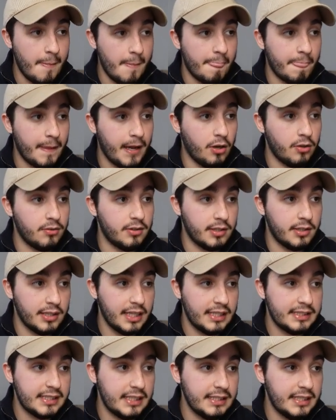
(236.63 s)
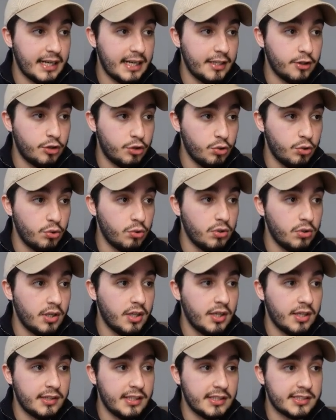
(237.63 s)
Now, let's say that I do
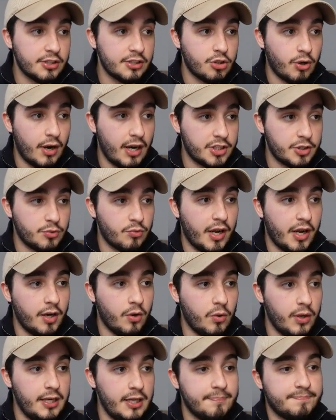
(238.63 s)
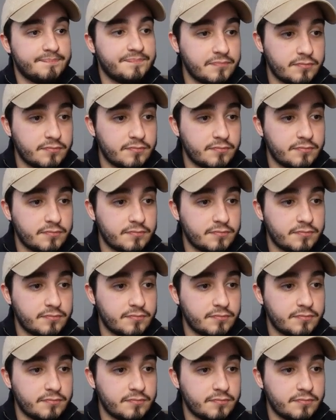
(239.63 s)
this interaction right away.